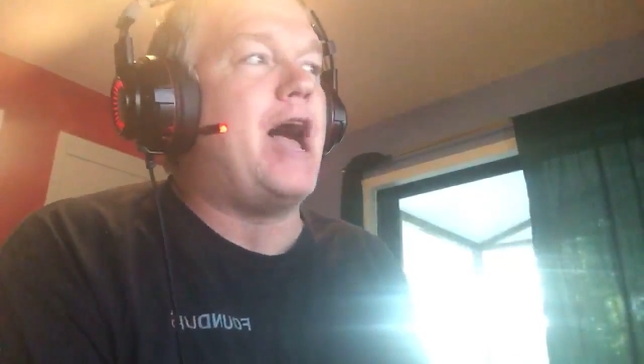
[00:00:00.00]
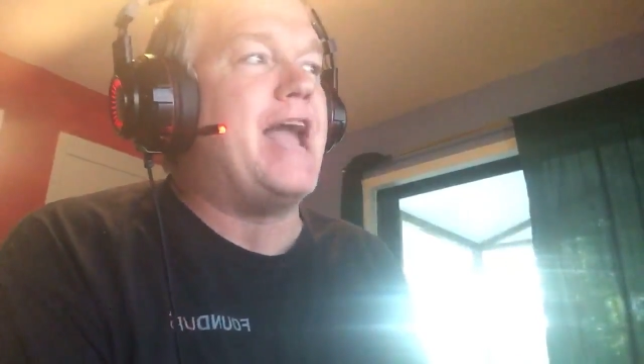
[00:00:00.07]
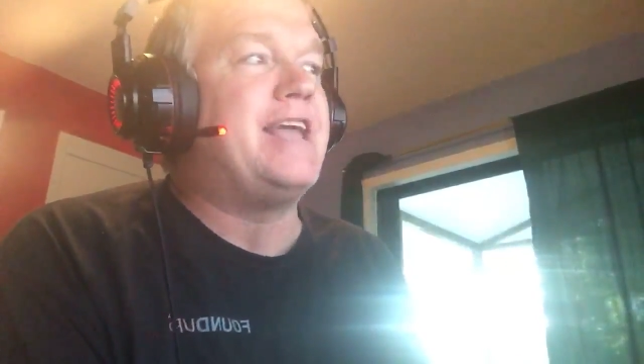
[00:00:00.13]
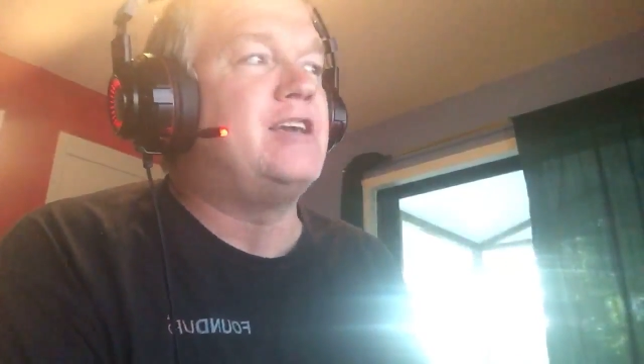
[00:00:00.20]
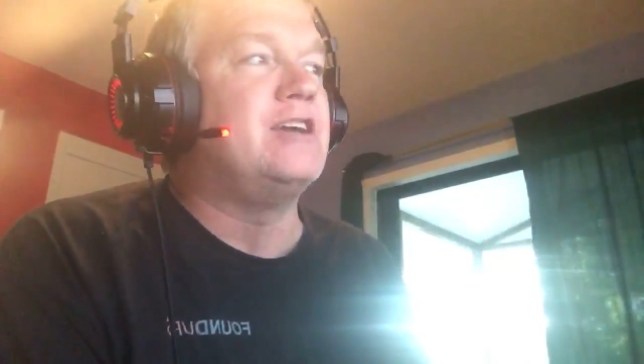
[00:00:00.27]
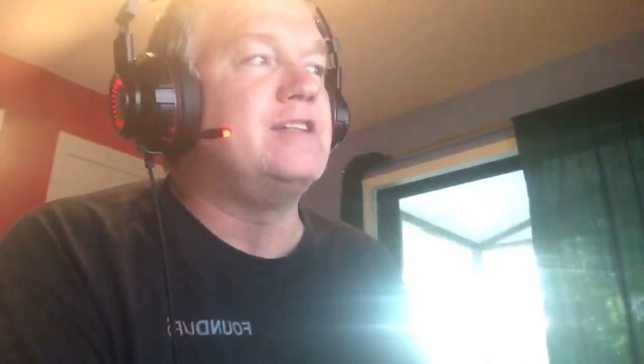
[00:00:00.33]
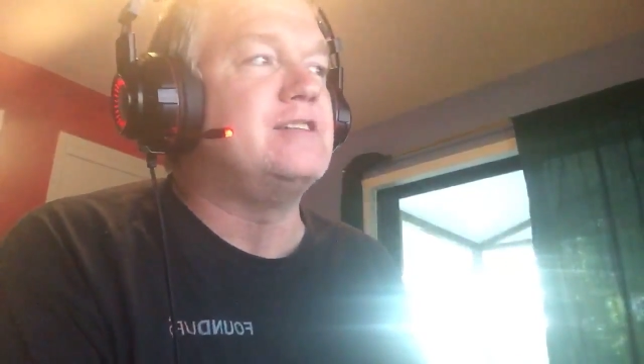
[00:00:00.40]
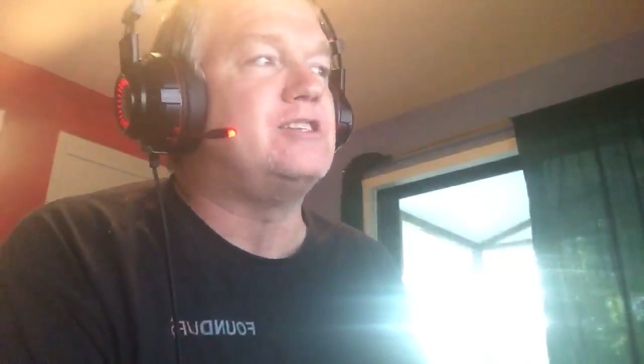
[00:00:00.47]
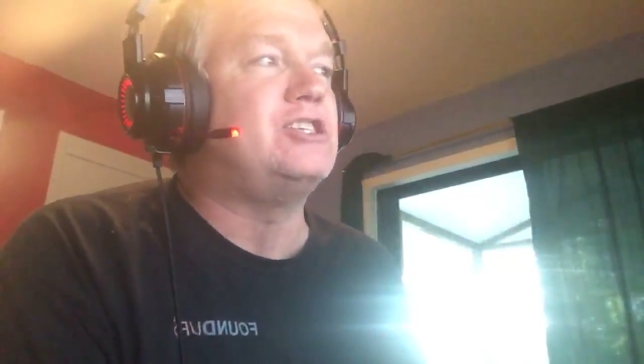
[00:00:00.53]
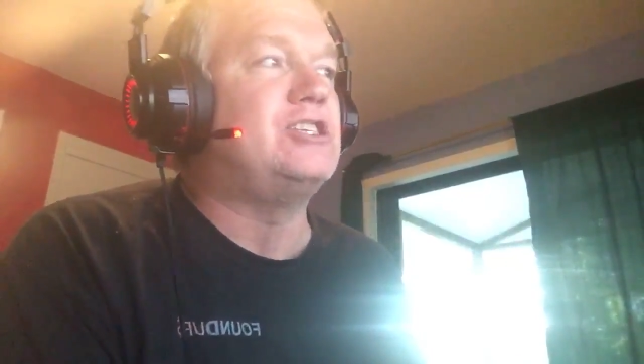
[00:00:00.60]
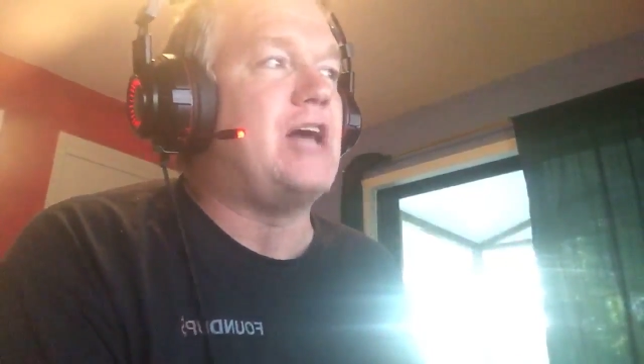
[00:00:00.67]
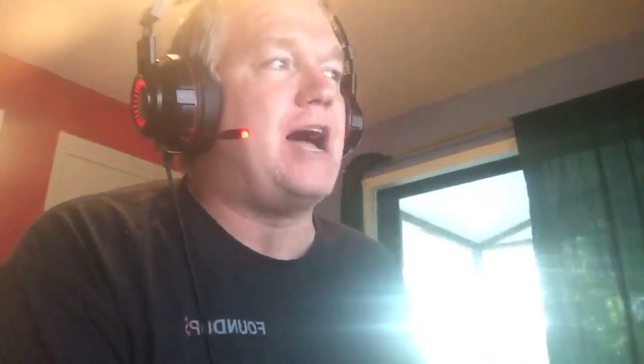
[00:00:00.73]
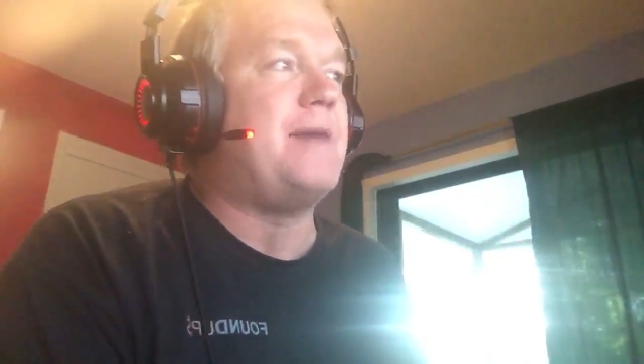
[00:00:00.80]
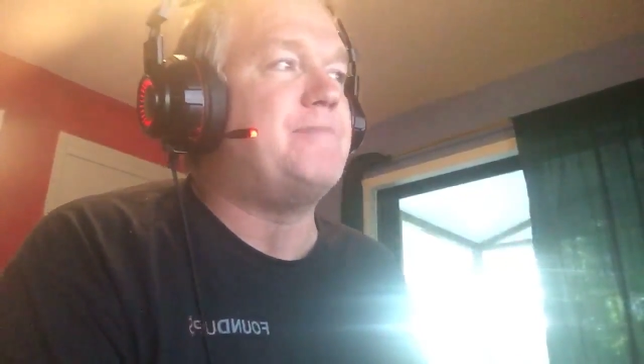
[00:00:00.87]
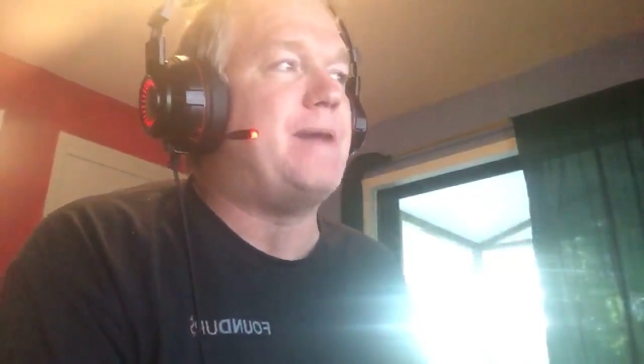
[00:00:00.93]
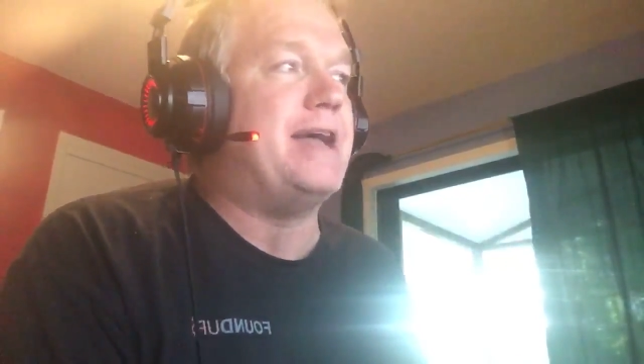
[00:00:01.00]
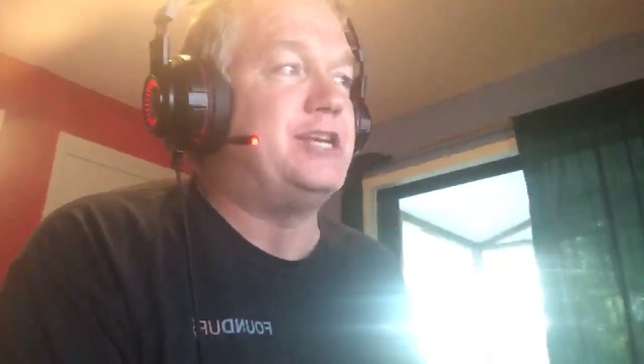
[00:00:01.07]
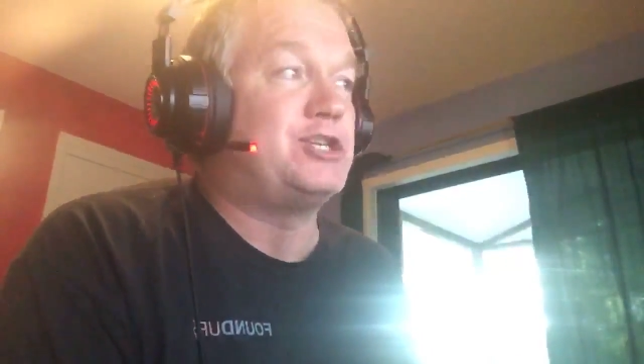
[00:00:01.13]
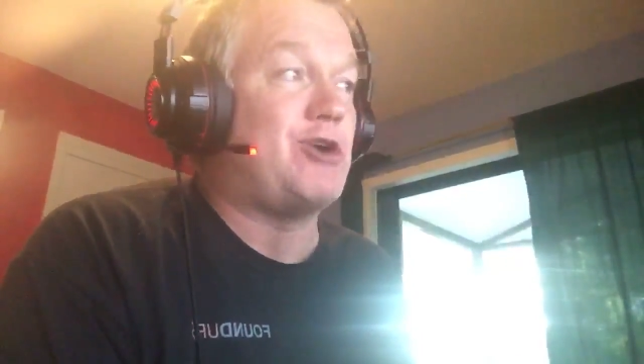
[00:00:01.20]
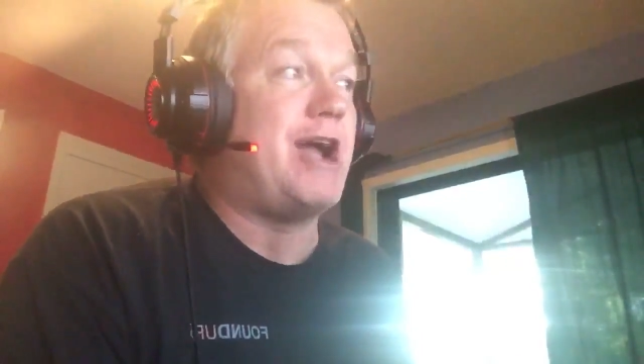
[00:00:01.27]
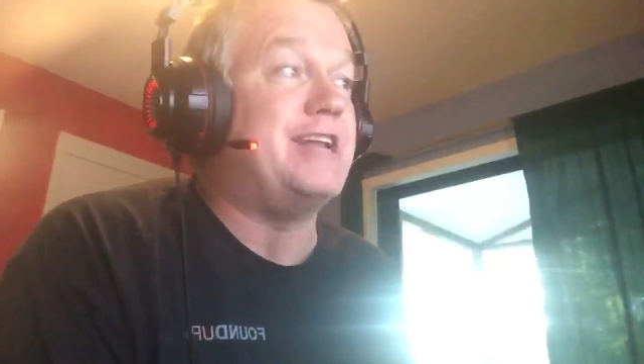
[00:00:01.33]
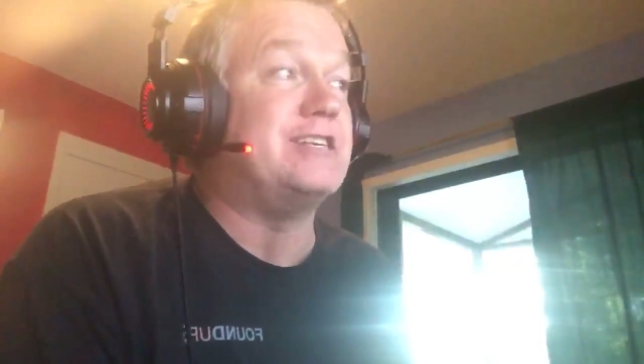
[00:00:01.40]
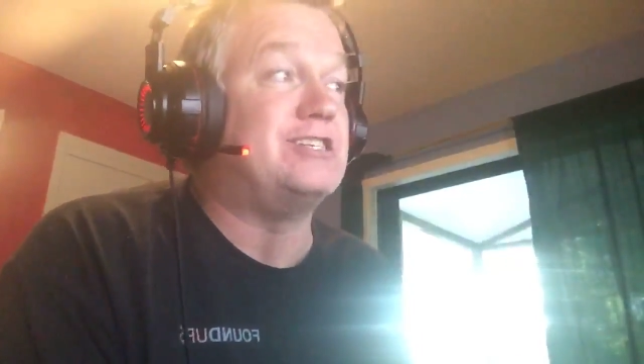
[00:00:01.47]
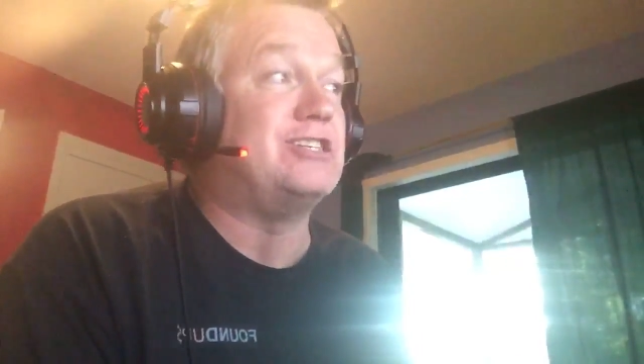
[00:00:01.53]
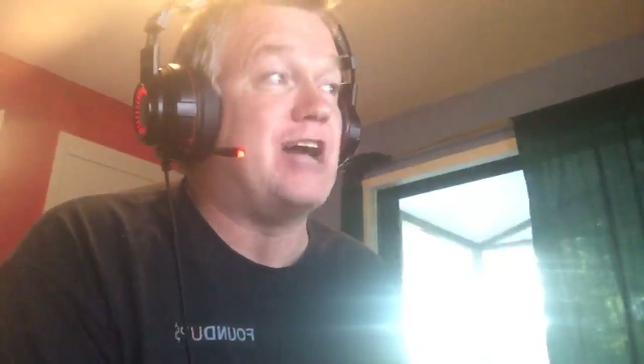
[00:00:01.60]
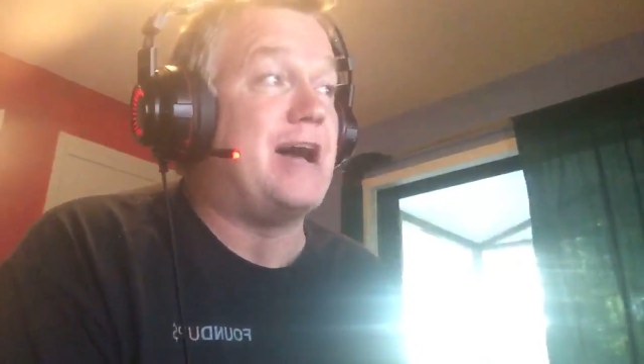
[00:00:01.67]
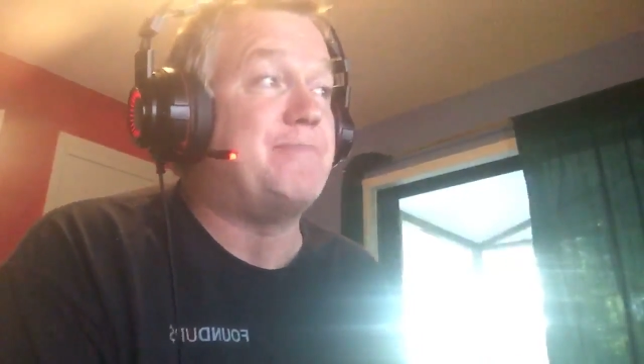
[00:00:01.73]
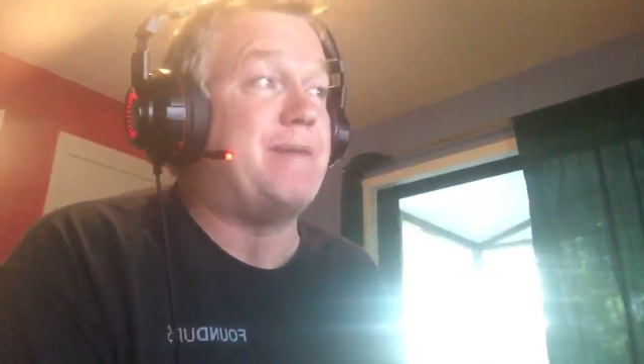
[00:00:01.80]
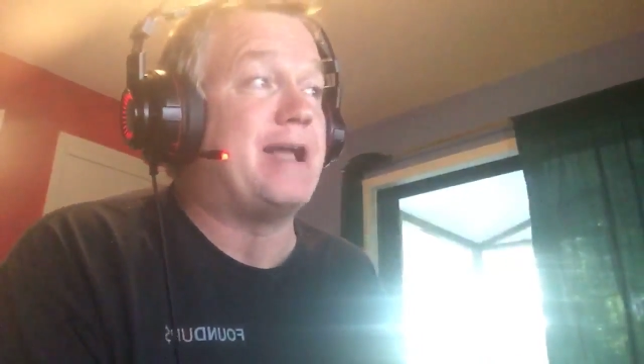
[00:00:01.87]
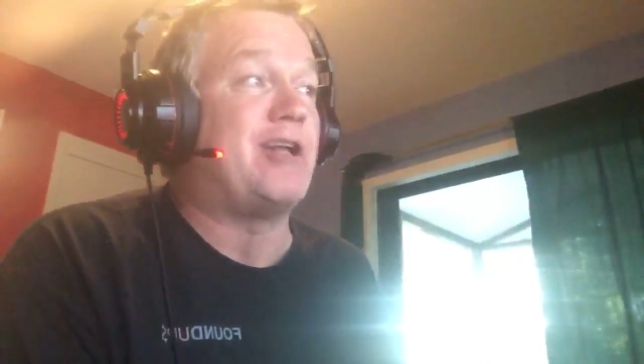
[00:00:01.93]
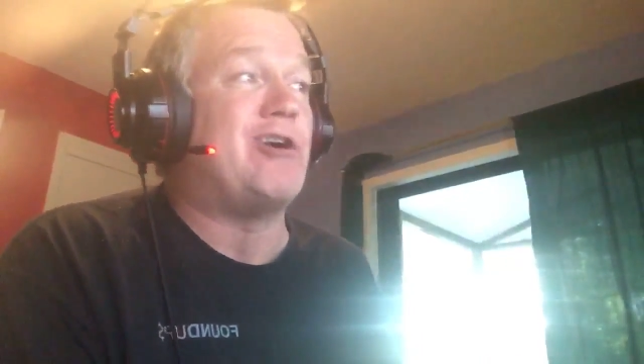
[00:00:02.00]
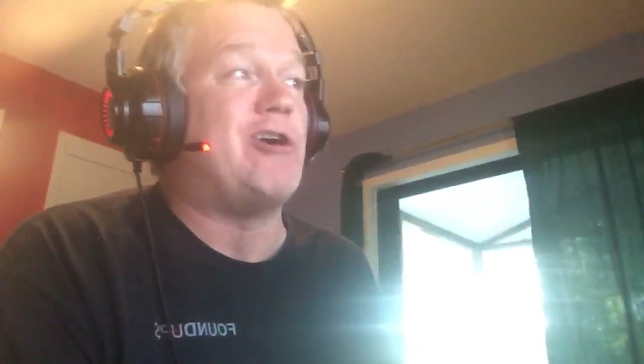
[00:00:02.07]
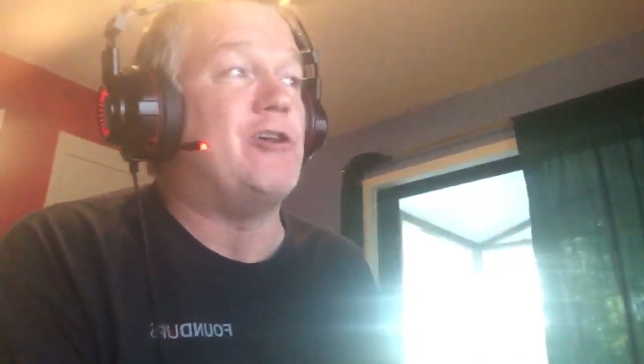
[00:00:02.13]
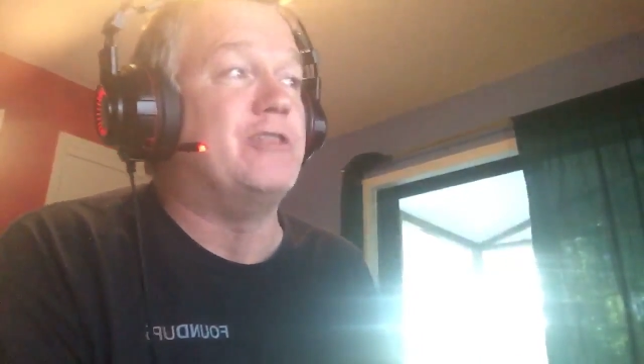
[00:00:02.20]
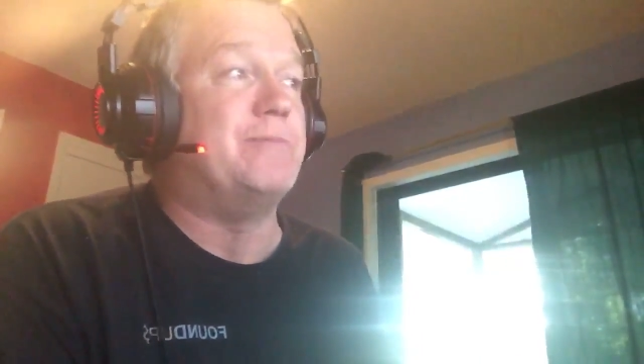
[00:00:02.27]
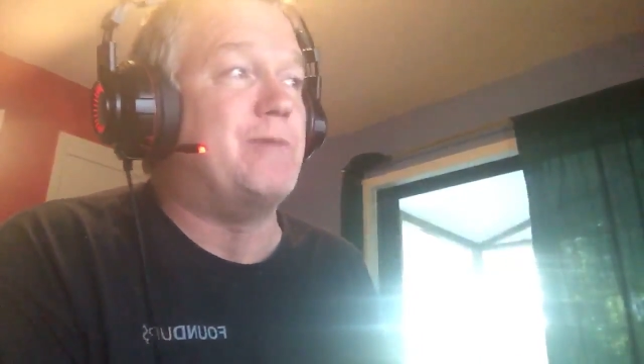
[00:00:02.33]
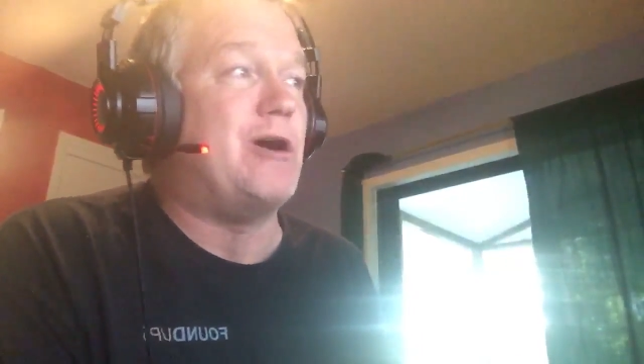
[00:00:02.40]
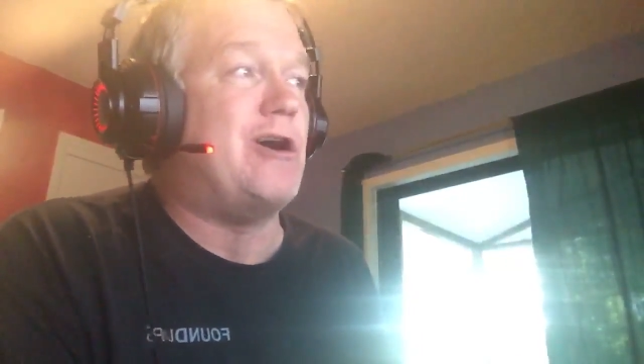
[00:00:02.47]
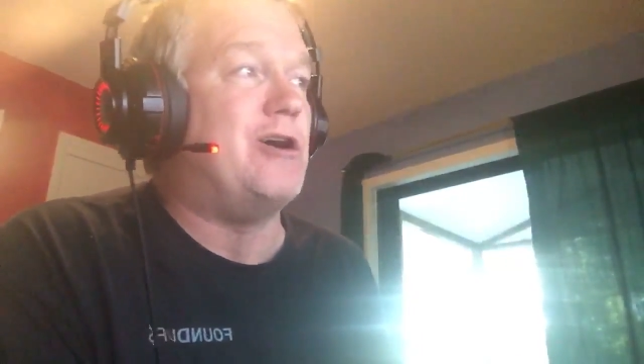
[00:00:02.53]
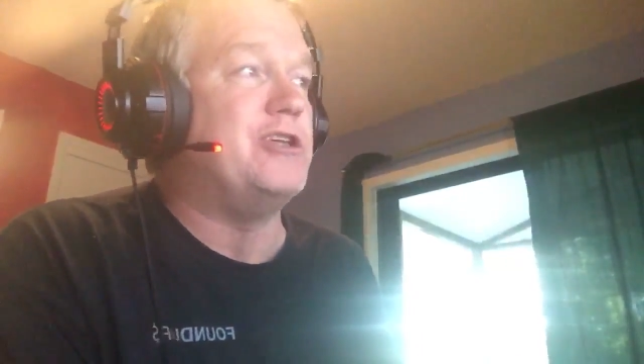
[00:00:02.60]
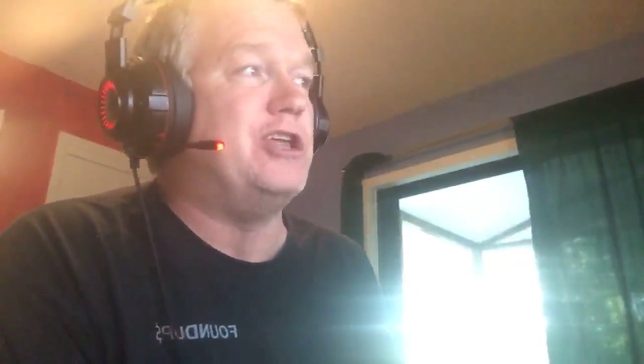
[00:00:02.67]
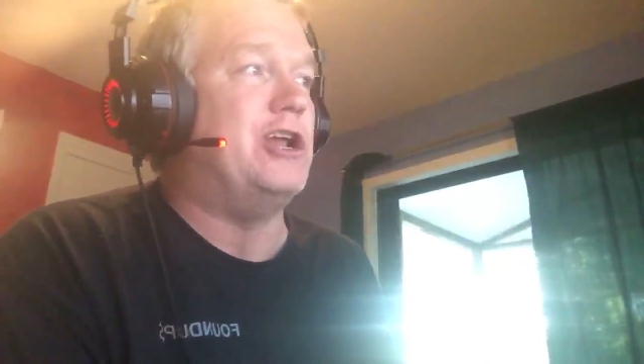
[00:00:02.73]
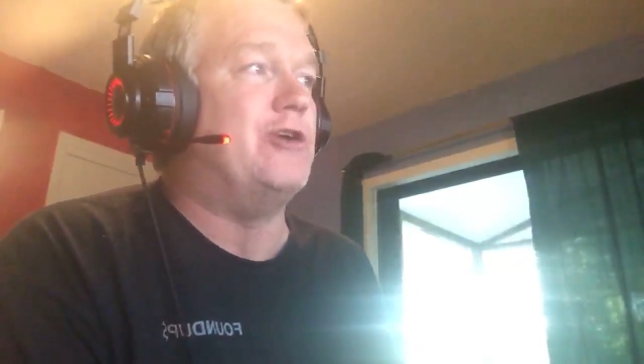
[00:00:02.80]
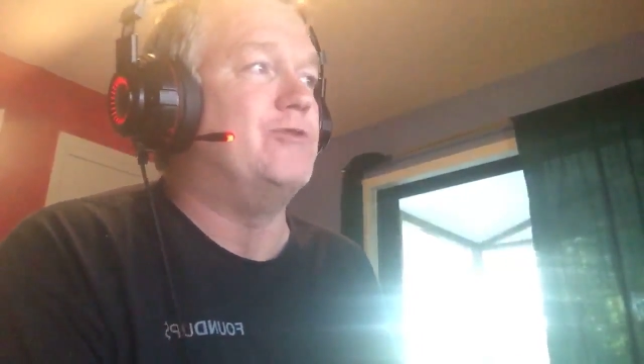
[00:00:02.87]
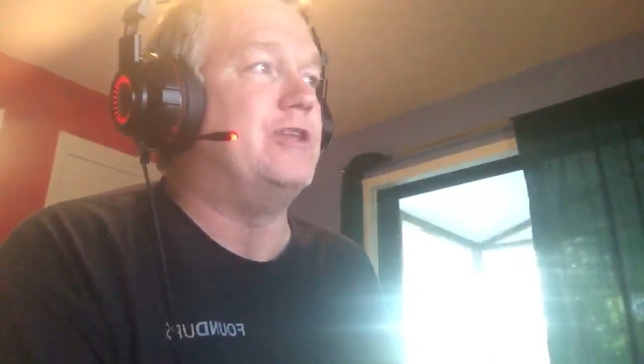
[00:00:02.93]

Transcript: I couldn't stop. I tried to stop. I called them all.